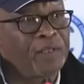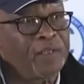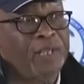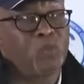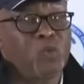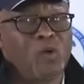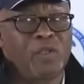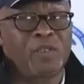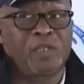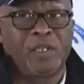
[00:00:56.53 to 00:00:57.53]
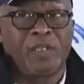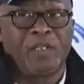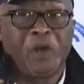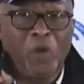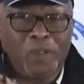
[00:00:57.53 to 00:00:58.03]
That was
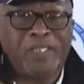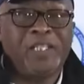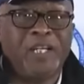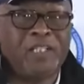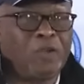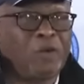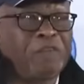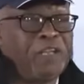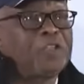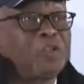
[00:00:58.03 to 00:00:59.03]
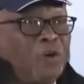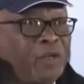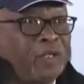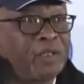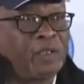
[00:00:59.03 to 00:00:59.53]
the naughtiness of that story.